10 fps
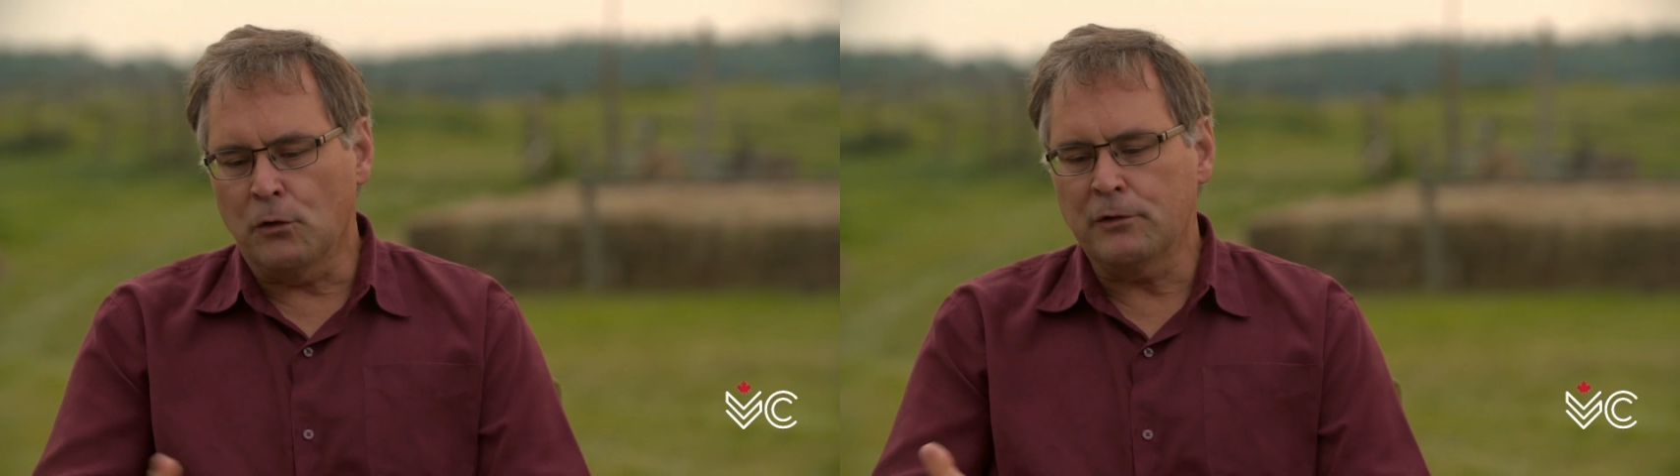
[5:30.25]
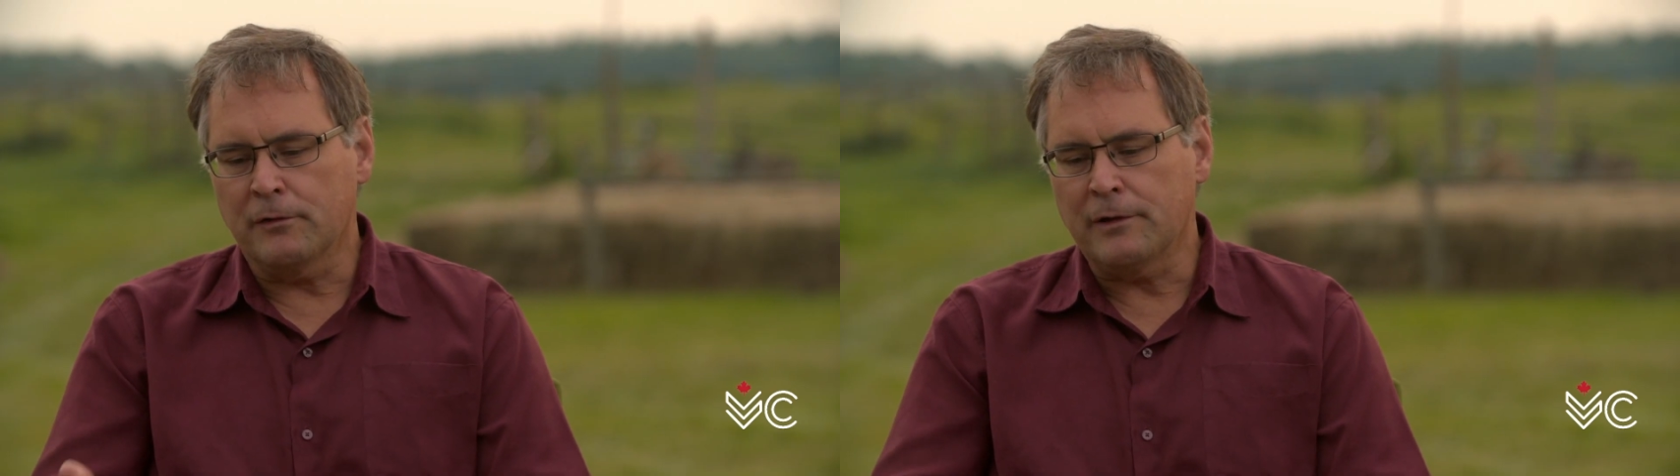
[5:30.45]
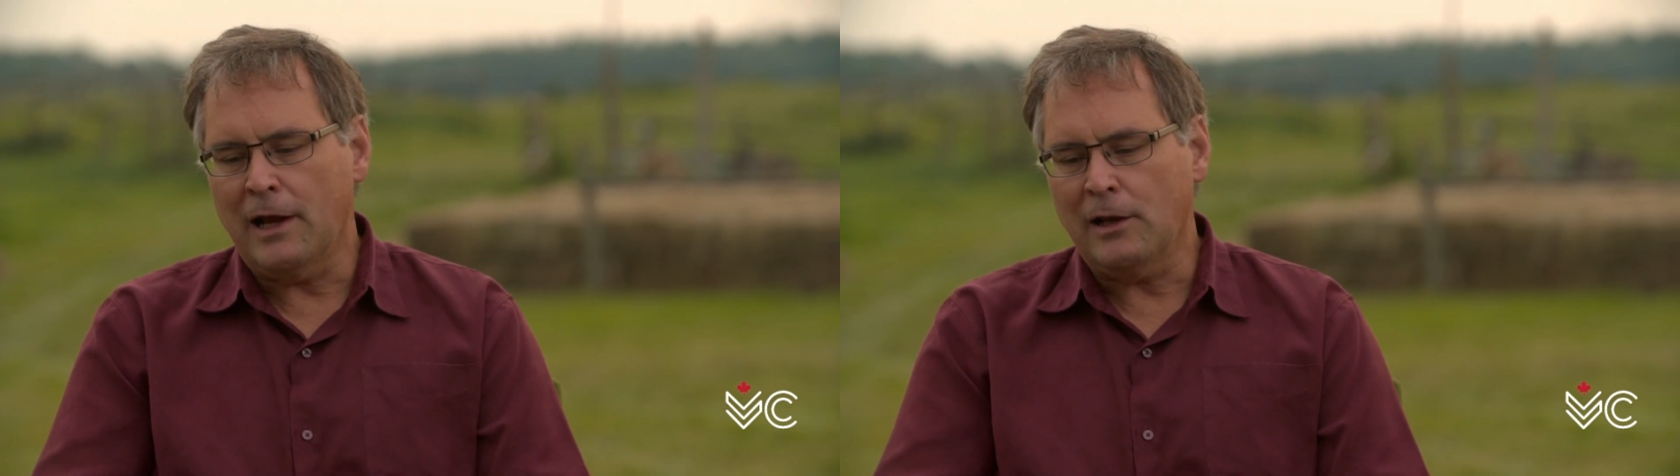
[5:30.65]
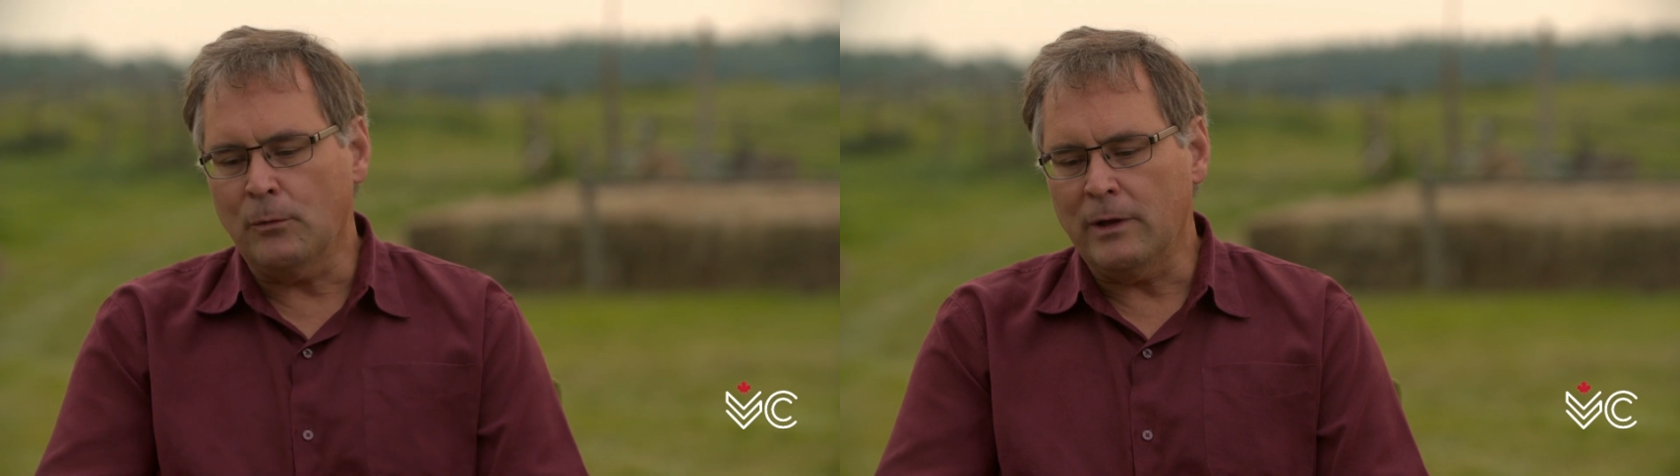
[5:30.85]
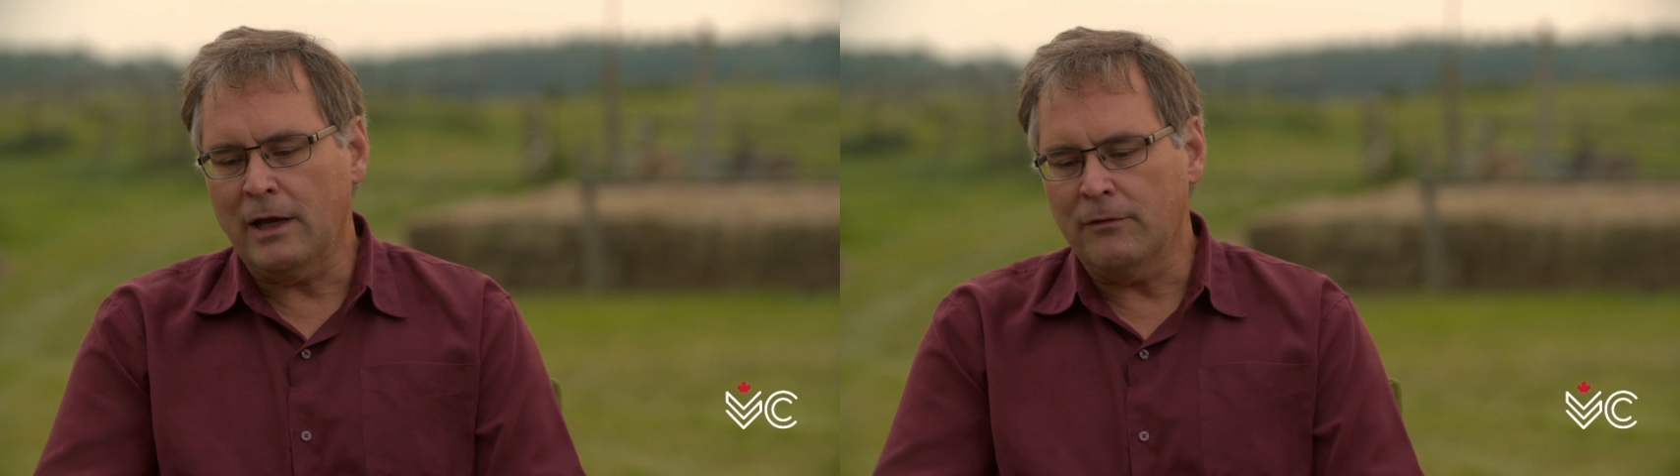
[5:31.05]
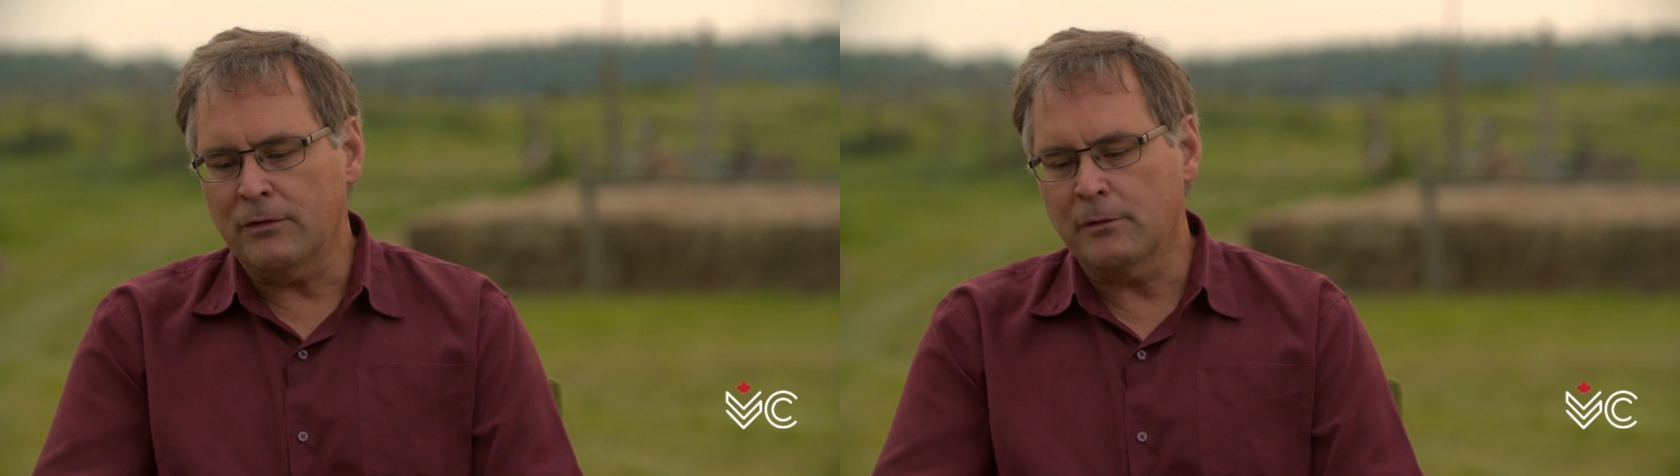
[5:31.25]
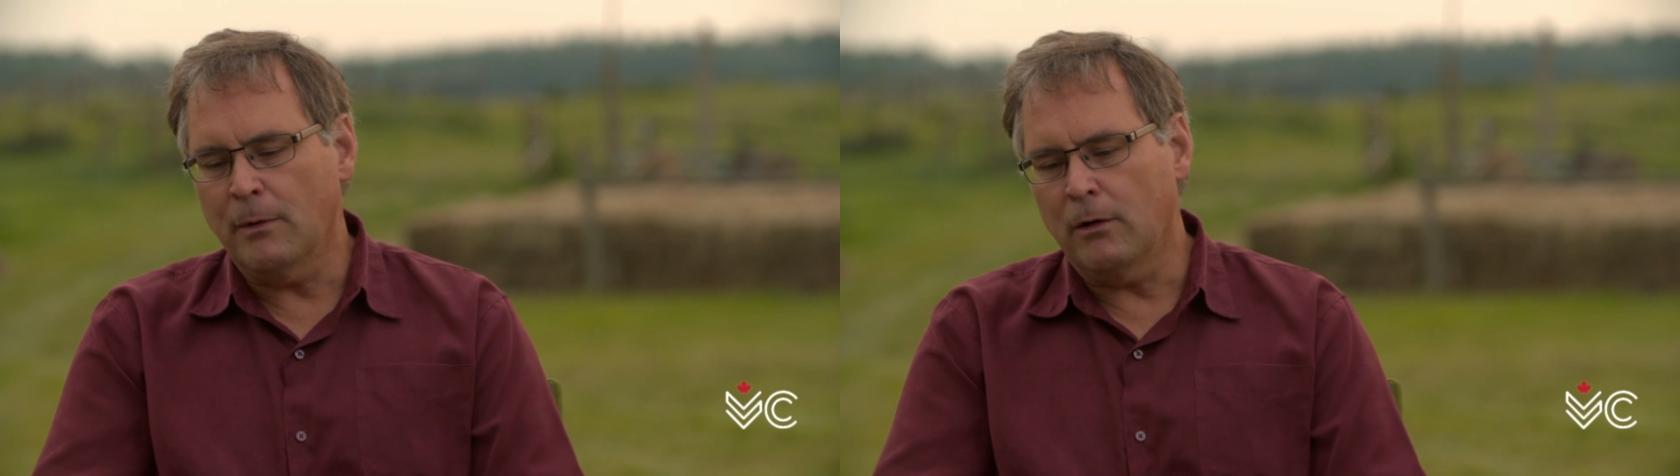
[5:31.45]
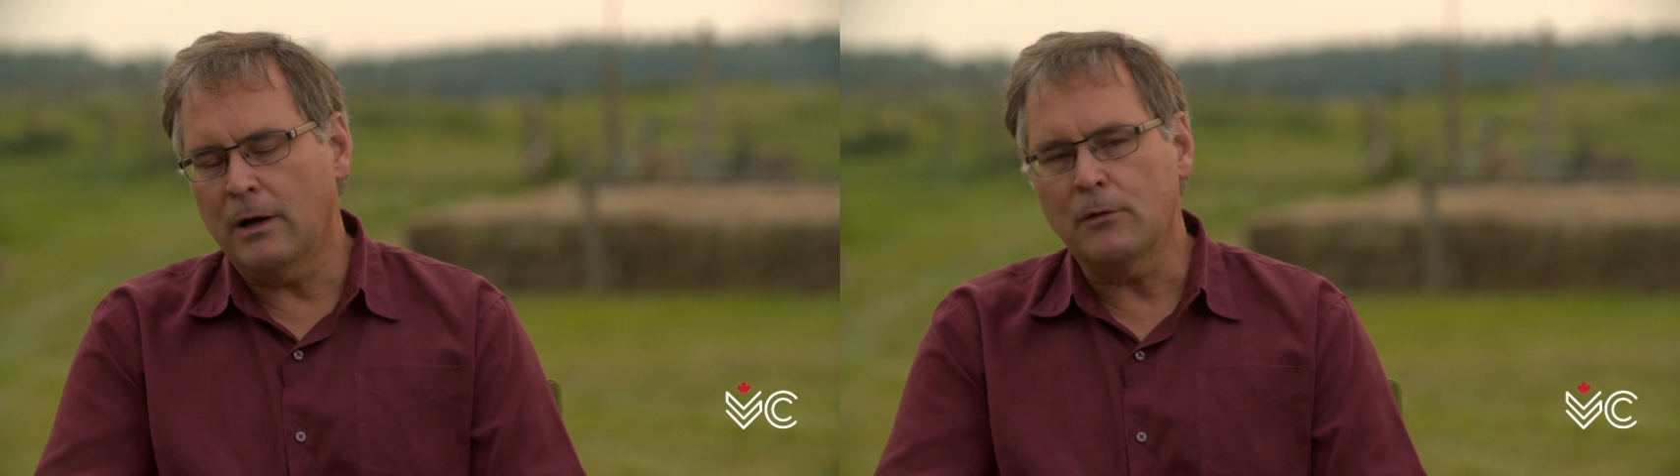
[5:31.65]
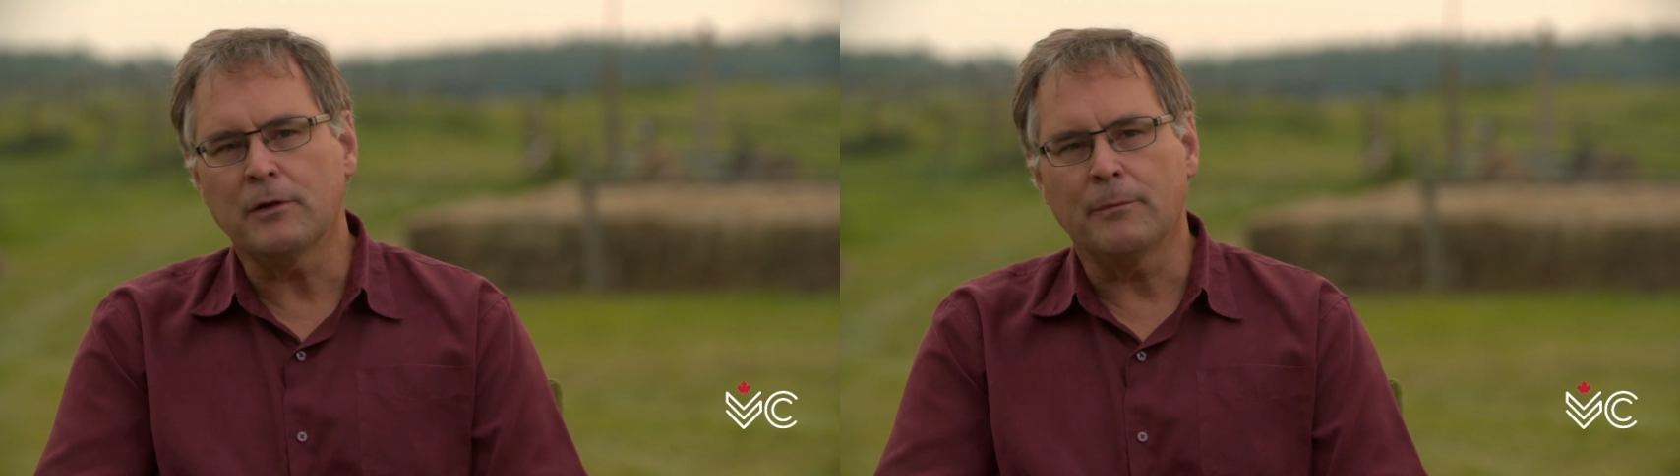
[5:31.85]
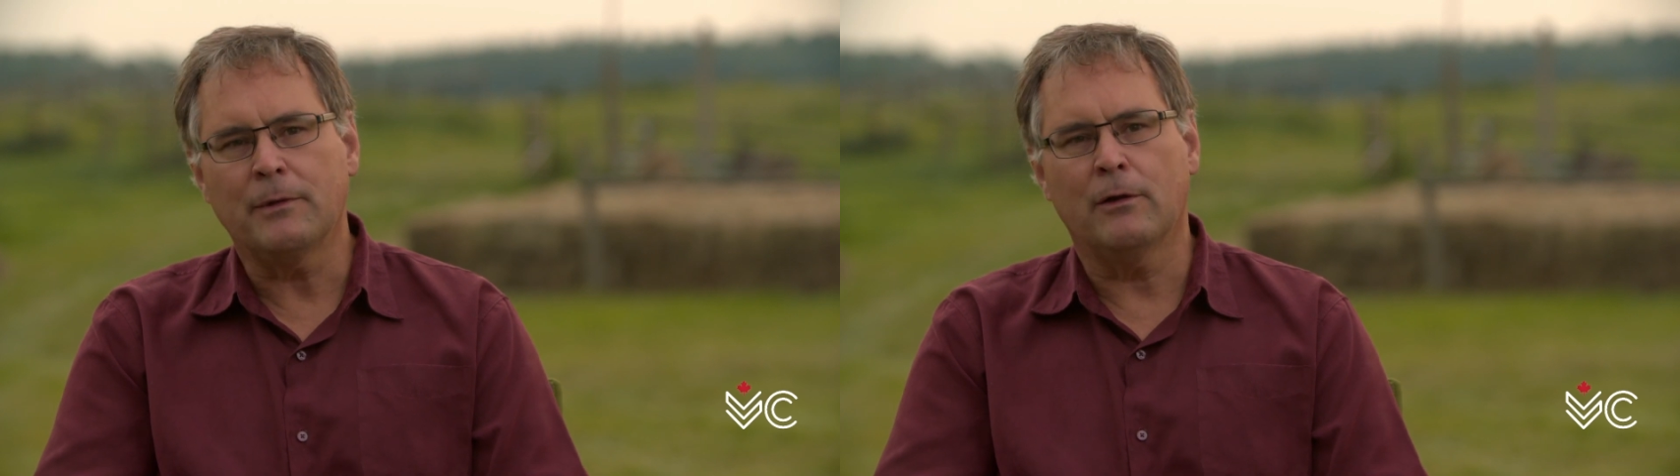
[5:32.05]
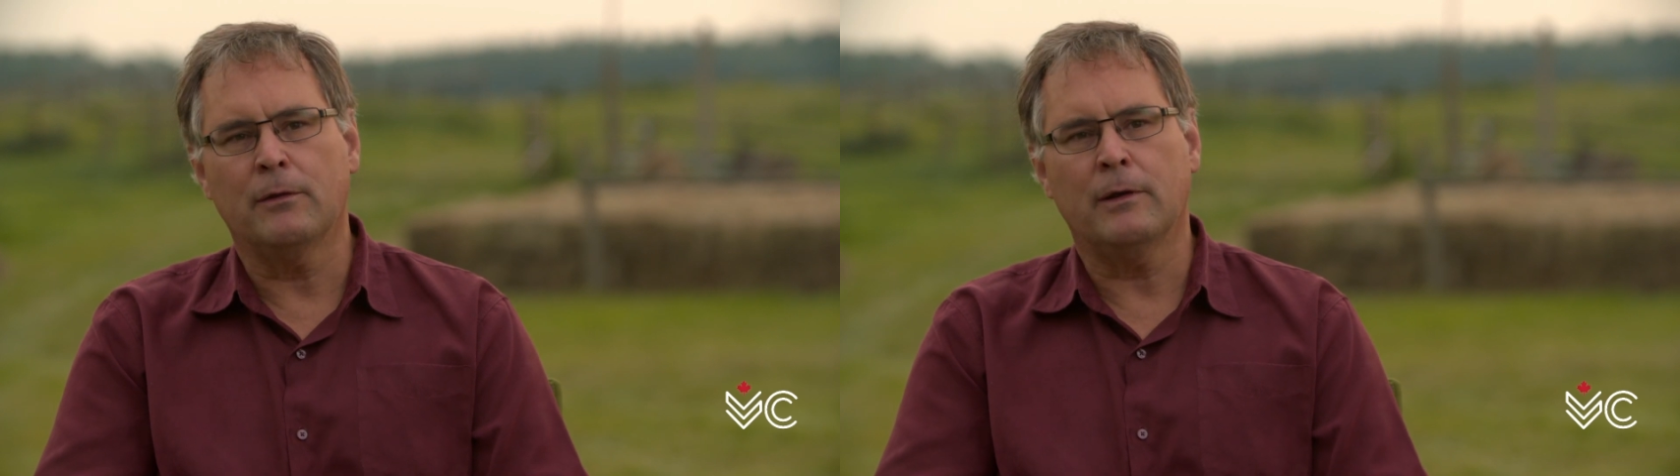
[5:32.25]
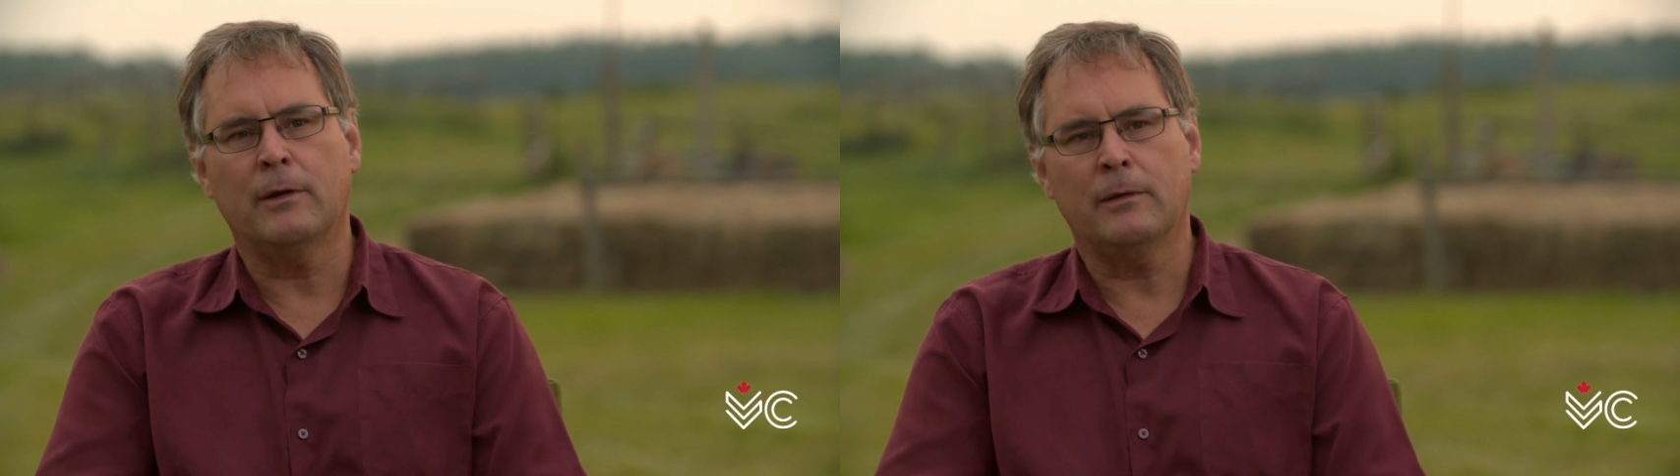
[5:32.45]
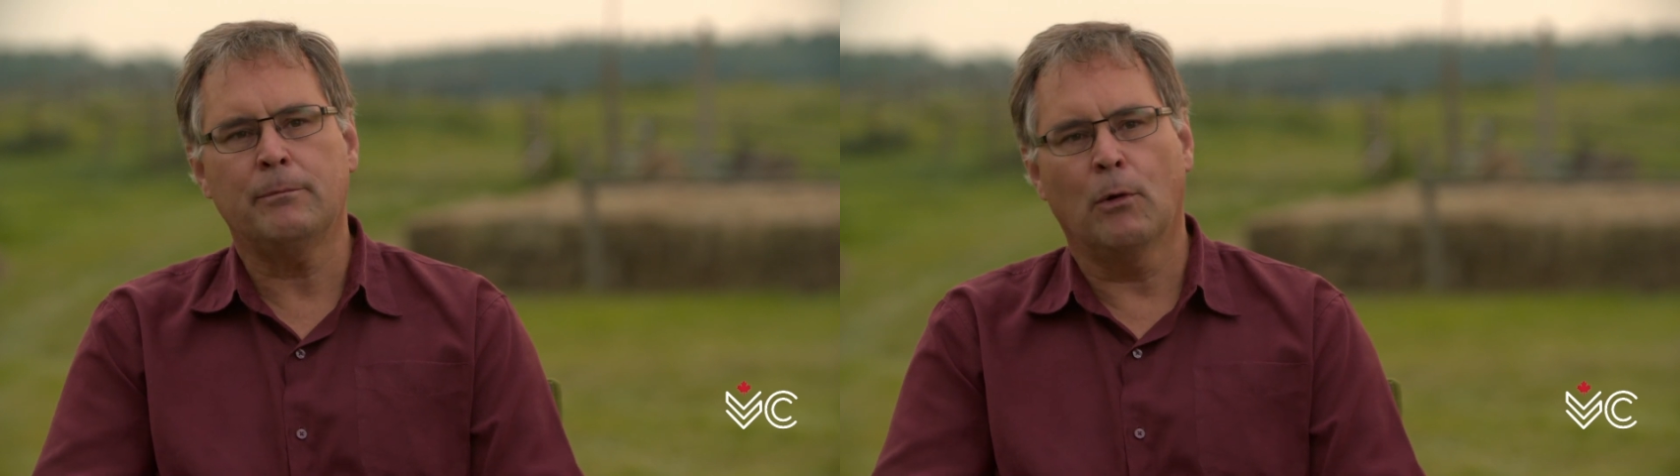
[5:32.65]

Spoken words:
Joseph's Island. We have a small house up there that I